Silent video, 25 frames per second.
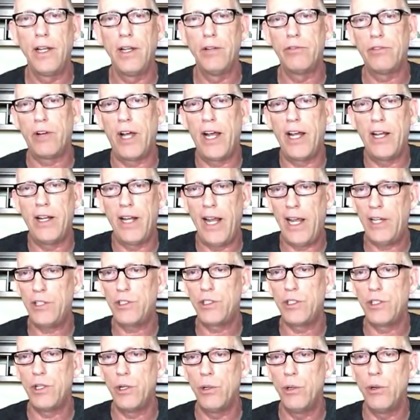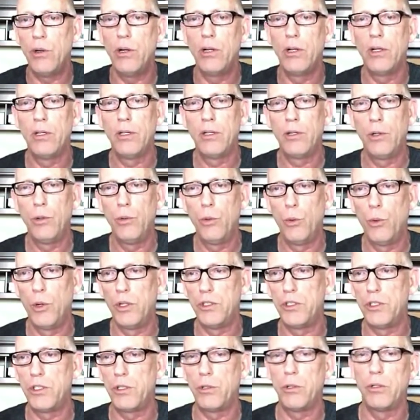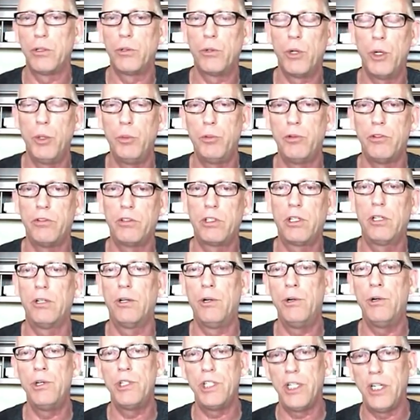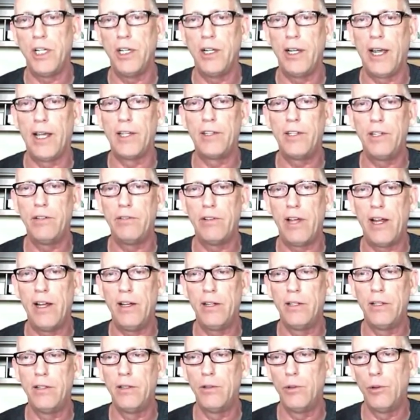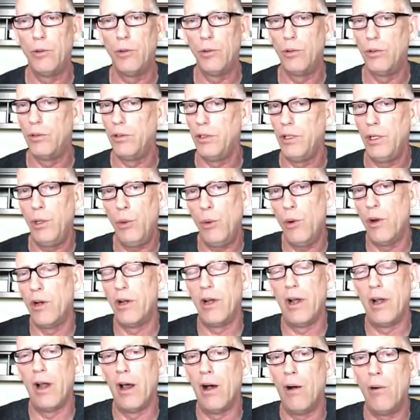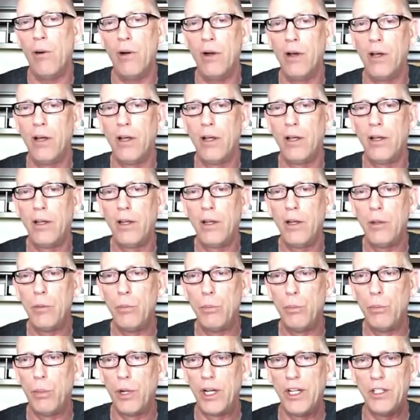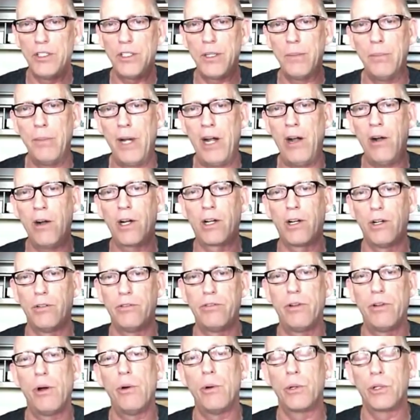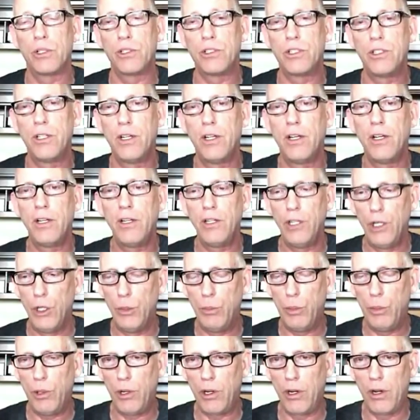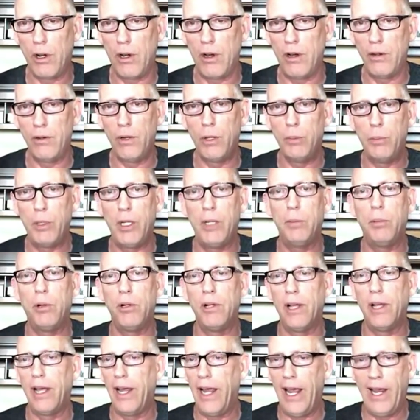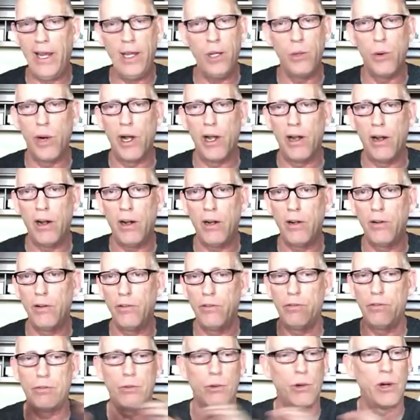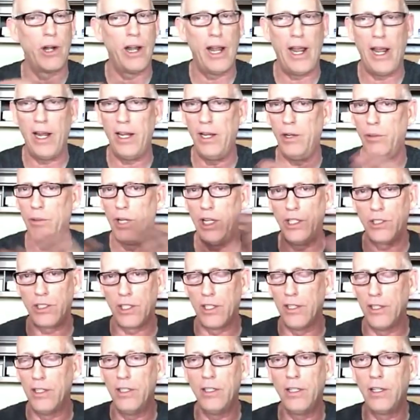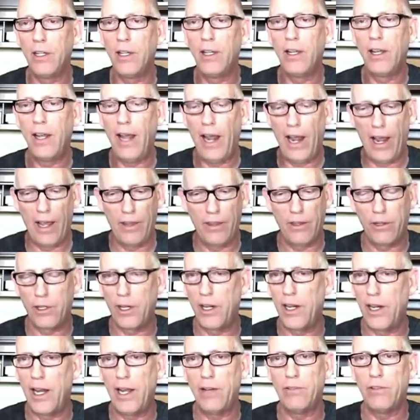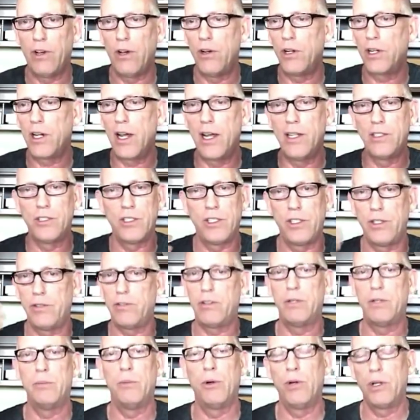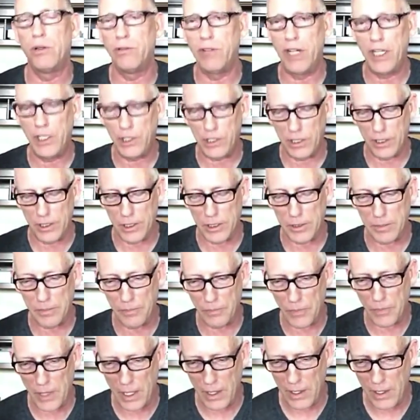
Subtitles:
If I had asked you, was there a group of clergy at the event? You wouldn't know. But it's America, folks. You put 100 people anywhere for any reason, and they're going to have all kinds of different motivations.